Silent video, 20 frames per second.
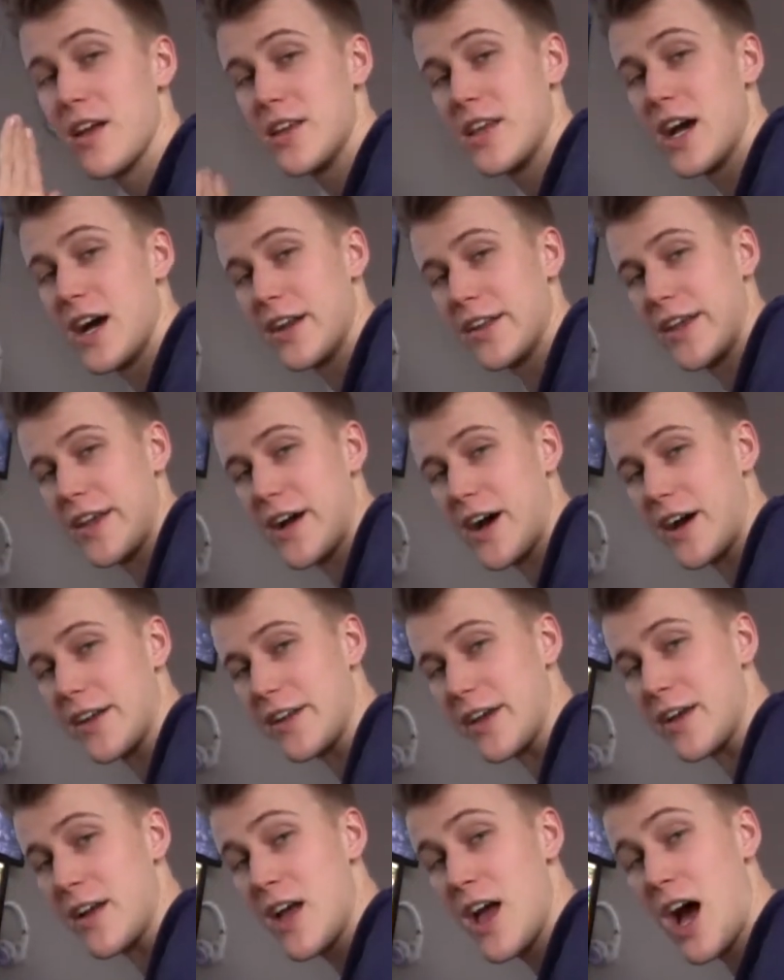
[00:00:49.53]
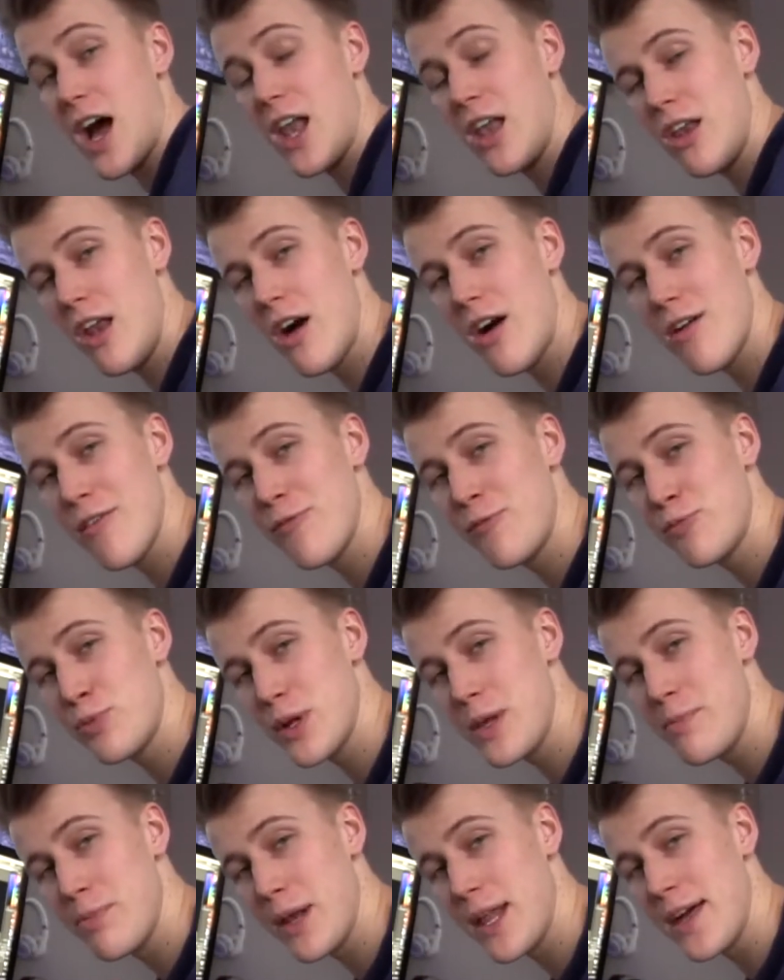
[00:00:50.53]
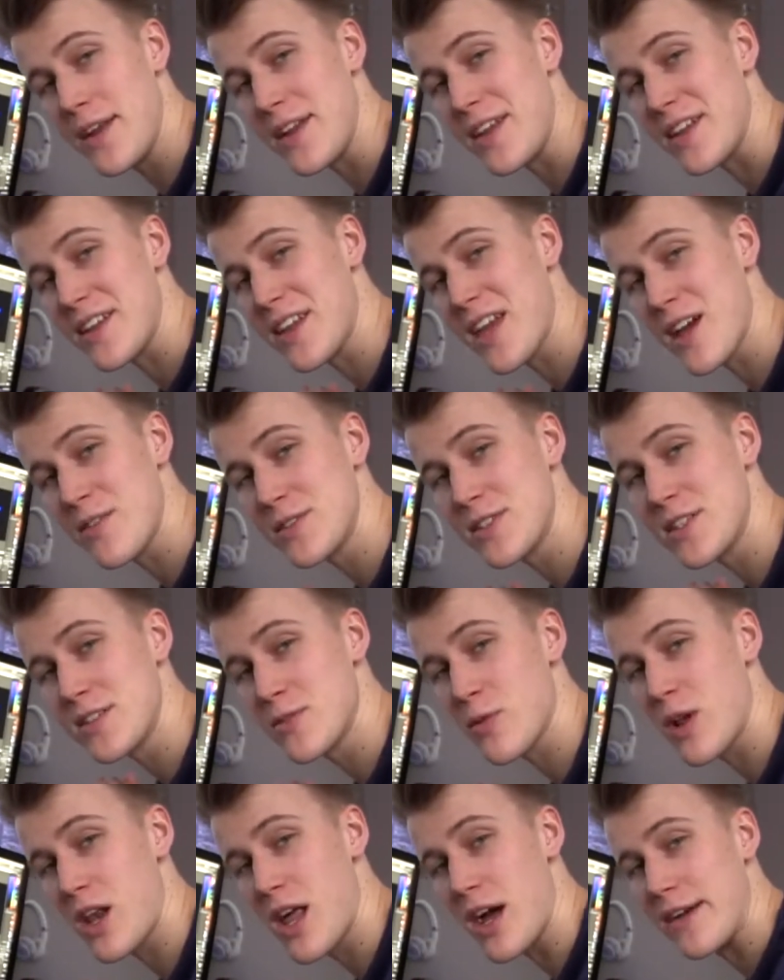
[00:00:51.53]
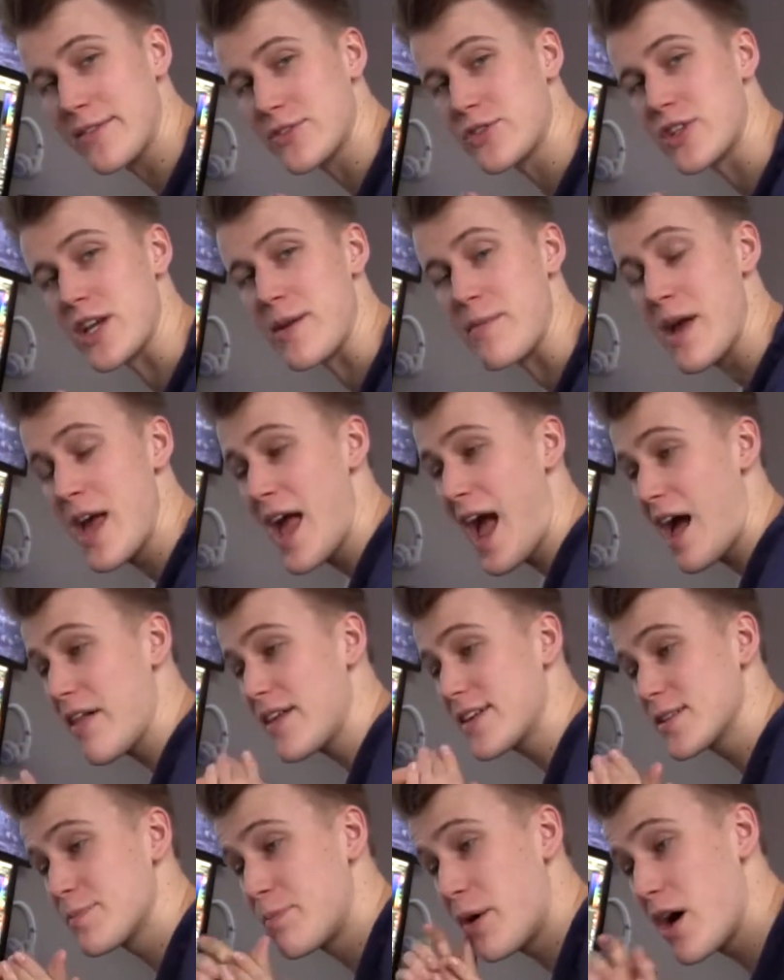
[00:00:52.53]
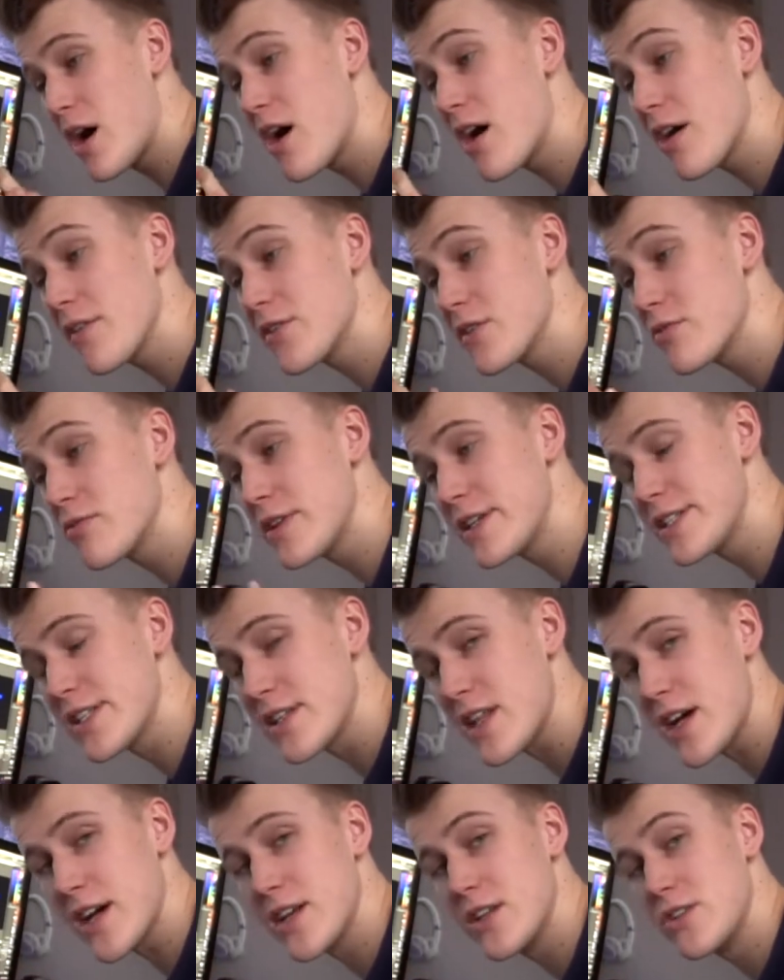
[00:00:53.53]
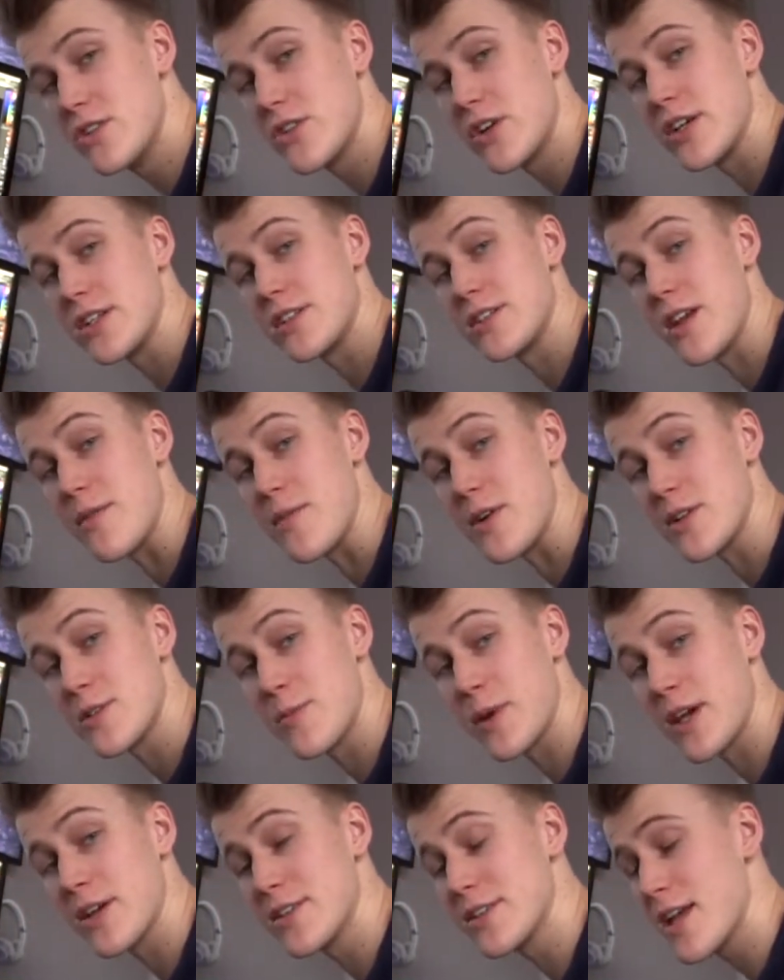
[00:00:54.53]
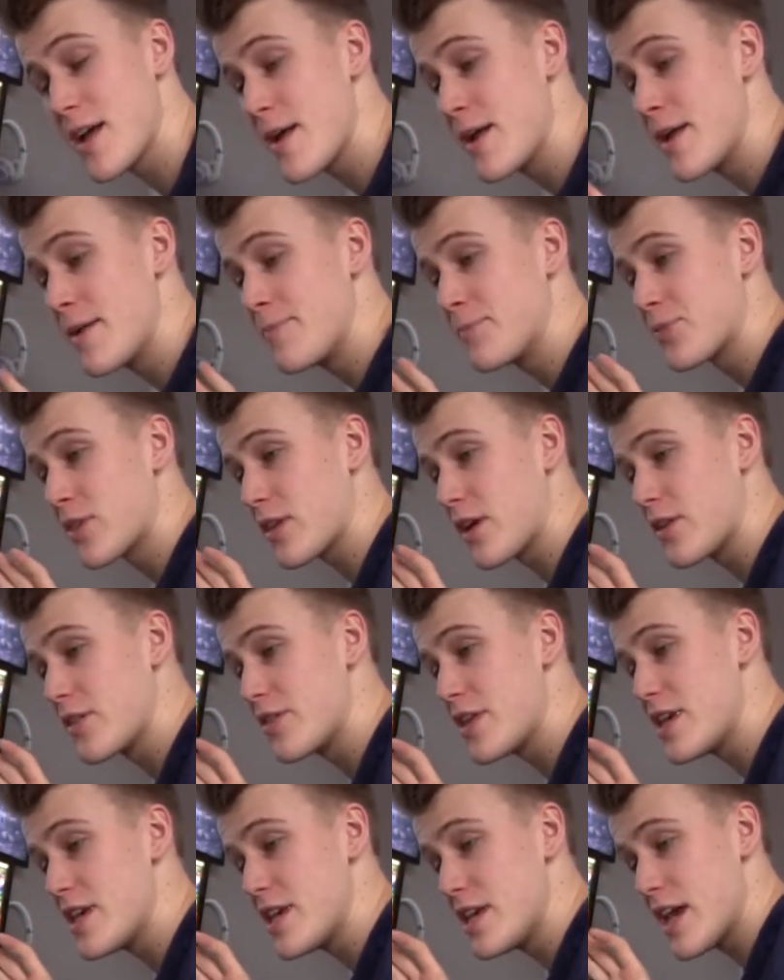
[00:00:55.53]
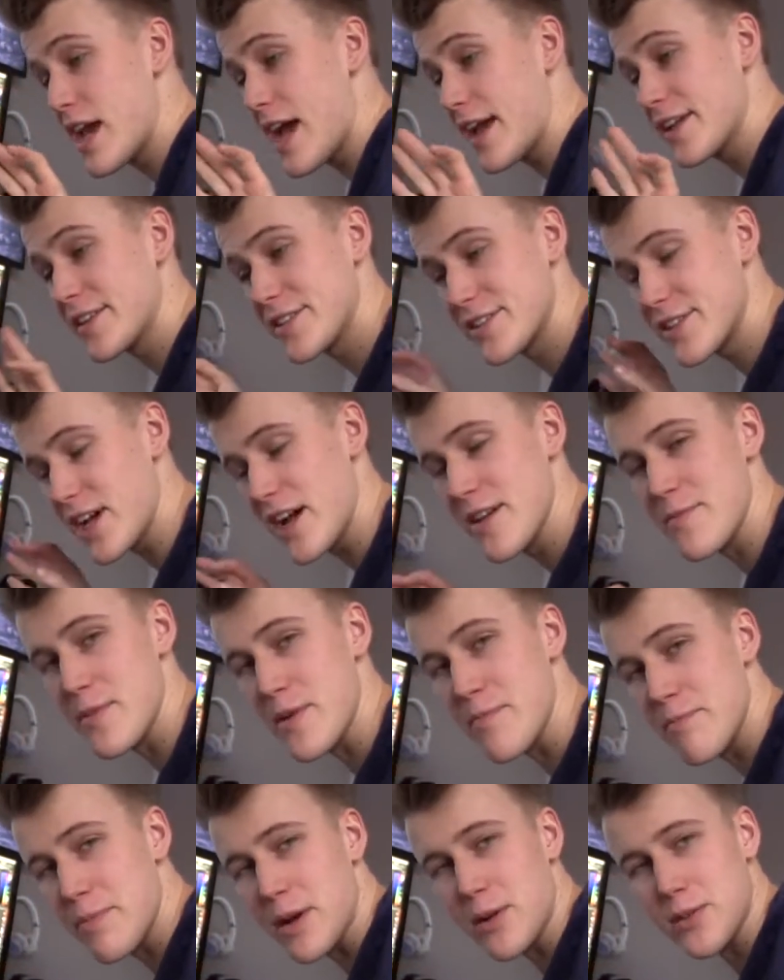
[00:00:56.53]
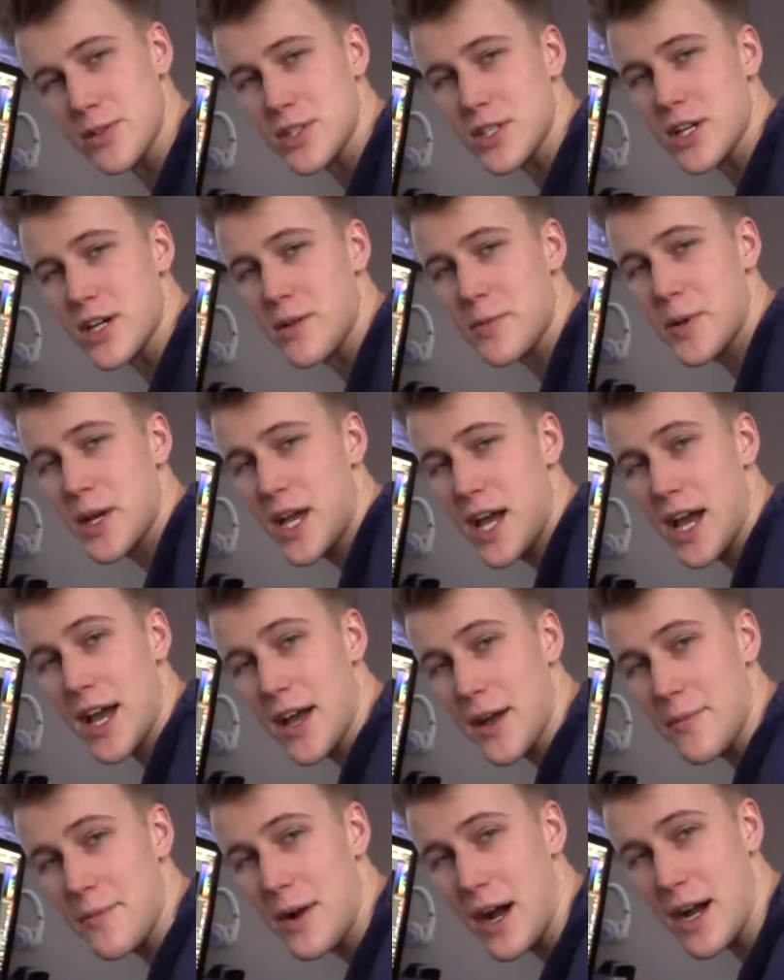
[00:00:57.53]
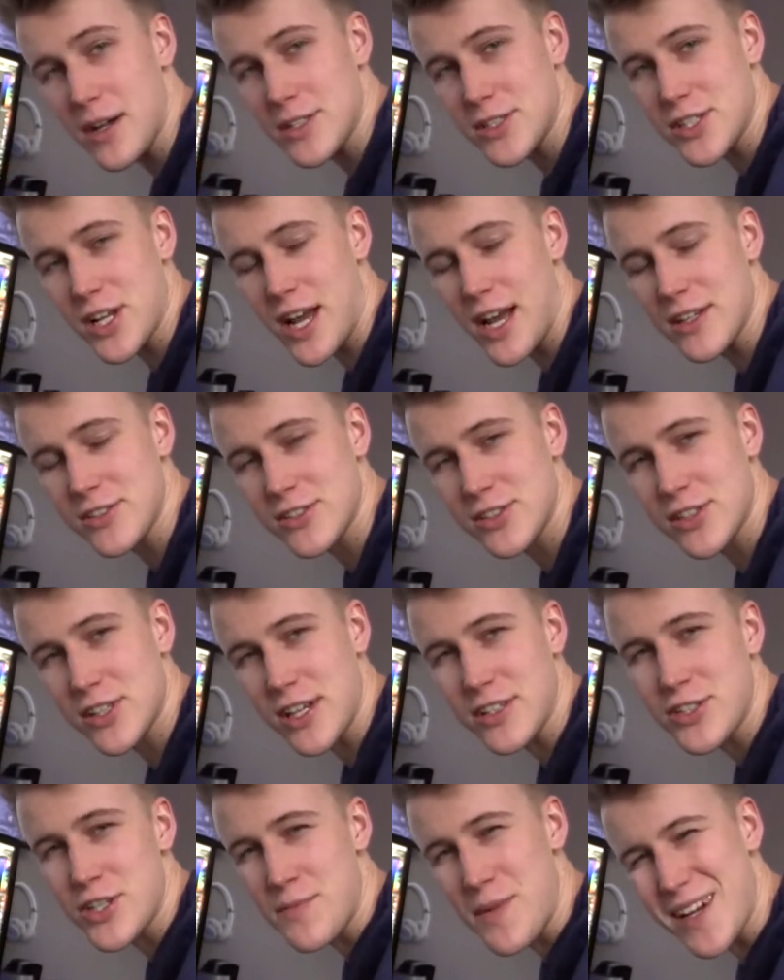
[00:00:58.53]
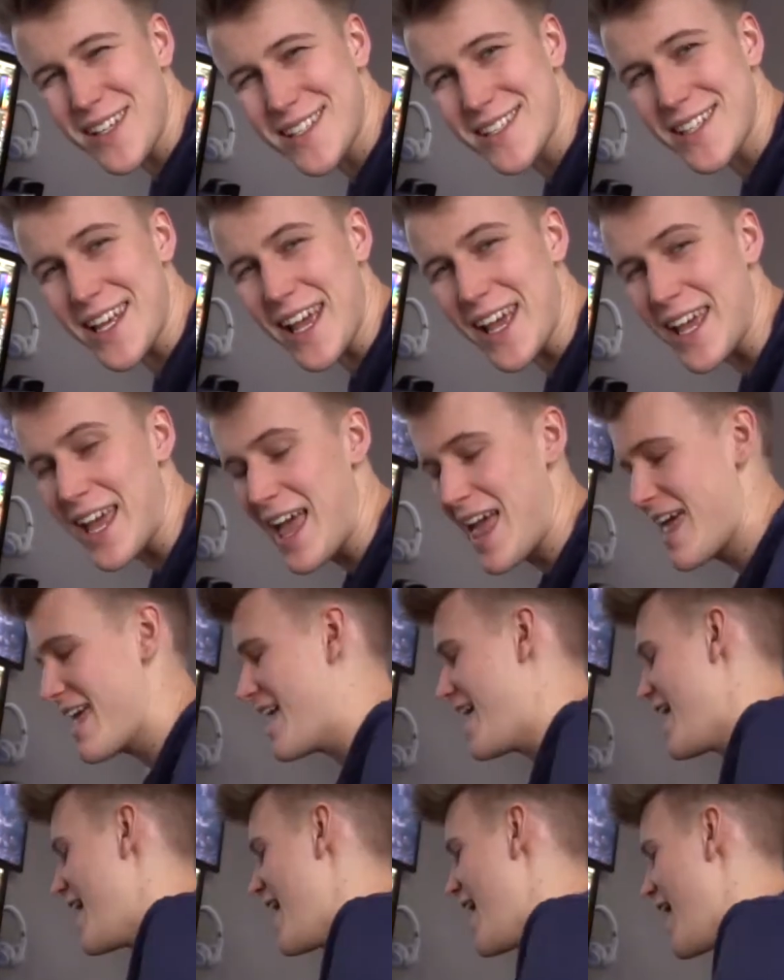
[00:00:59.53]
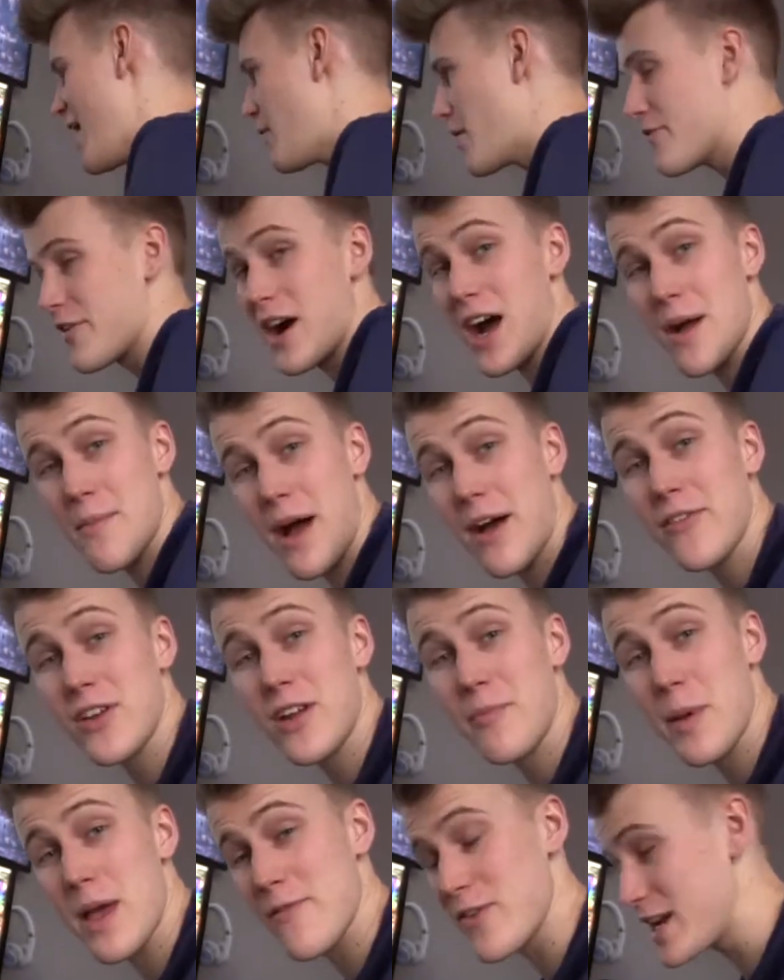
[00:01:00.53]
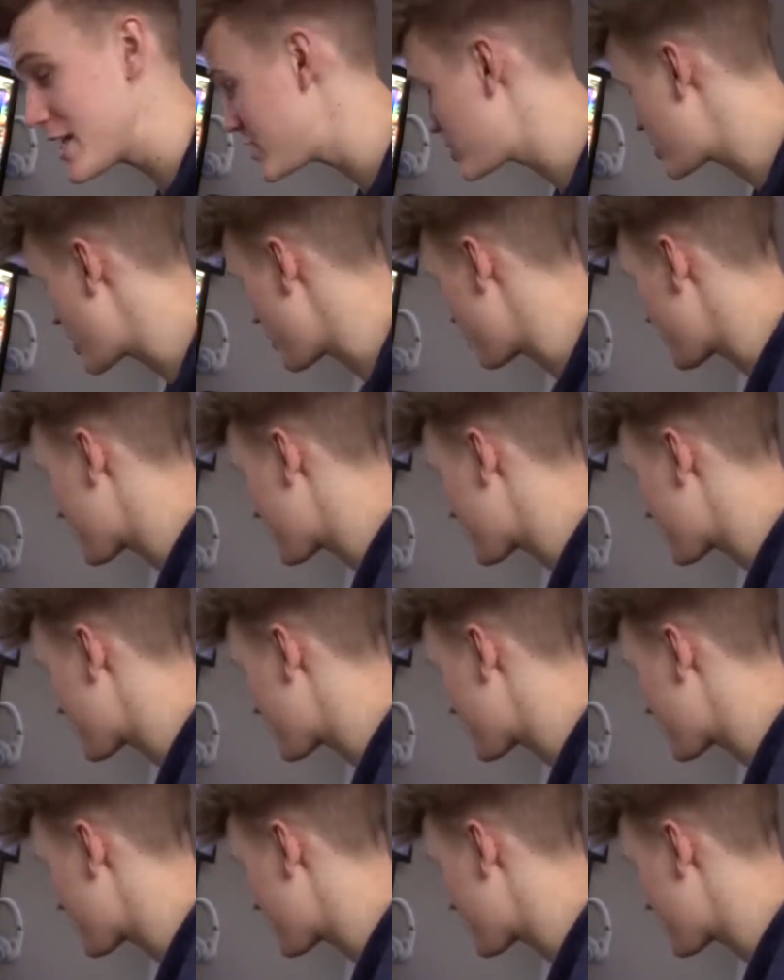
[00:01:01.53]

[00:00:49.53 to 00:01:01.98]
Yada yada. A lot of pre-planning goes into a live stream, and that's part of the reason that I enjoy it so much, because the excitement builds up, as you might say. However, I'm having a bit of an issue.